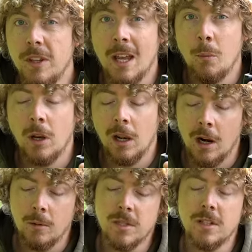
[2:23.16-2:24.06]
the N one
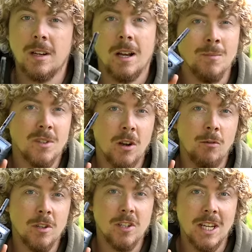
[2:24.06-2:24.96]
alarms comes a
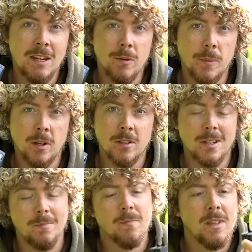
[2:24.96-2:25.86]
receiver,
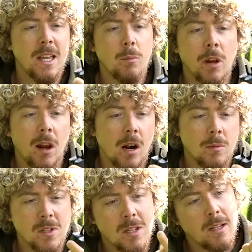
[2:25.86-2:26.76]
because the N one
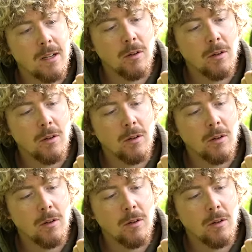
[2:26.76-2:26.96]
alarms,